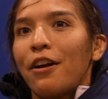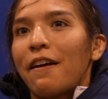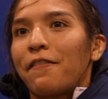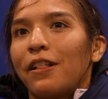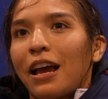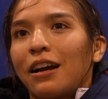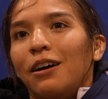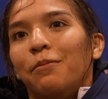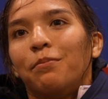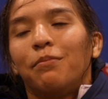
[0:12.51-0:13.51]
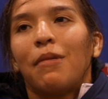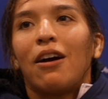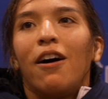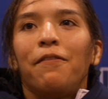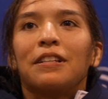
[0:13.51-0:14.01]
I feel like um,
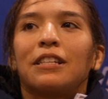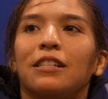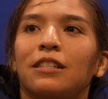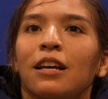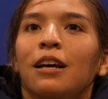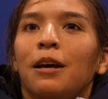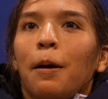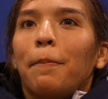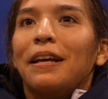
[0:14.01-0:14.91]
my offense has